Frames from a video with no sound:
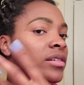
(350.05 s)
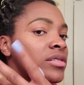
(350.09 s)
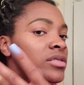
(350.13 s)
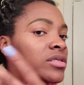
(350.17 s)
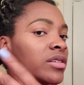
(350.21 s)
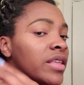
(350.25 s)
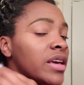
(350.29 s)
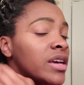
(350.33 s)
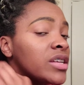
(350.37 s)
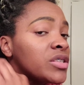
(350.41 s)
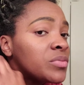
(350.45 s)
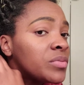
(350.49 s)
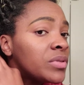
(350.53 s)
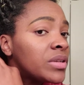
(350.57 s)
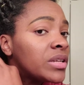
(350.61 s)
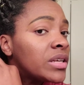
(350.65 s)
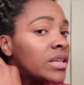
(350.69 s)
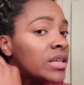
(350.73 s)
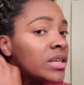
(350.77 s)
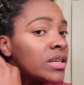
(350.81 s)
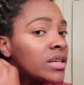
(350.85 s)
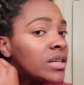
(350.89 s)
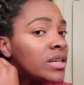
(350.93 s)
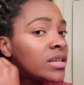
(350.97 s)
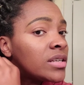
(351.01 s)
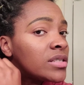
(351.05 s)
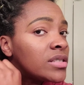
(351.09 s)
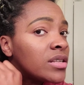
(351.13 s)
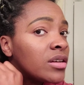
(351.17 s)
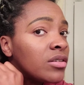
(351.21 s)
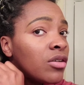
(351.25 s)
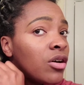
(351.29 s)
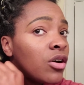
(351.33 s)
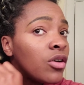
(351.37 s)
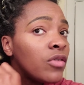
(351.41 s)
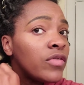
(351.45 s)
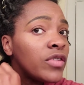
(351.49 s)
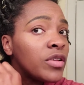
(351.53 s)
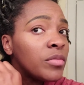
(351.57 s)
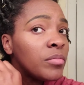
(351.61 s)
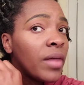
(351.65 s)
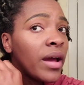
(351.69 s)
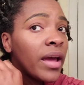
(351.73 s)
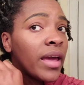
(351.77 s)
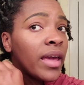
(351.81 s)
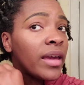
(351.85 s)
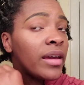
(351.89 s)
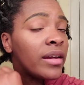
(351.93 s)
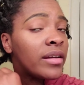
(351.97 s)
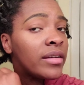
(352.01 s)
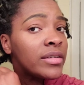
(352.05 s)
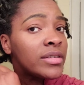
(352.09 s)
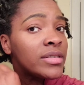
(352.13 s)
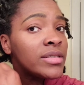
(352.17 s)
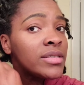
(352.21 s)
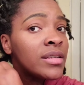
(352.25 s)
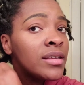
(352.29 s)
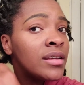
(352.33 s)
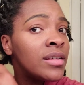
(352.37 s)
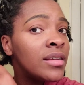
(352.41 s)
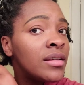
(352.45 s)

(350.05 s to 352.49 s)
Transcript: So that's really good. So hopefully my hair is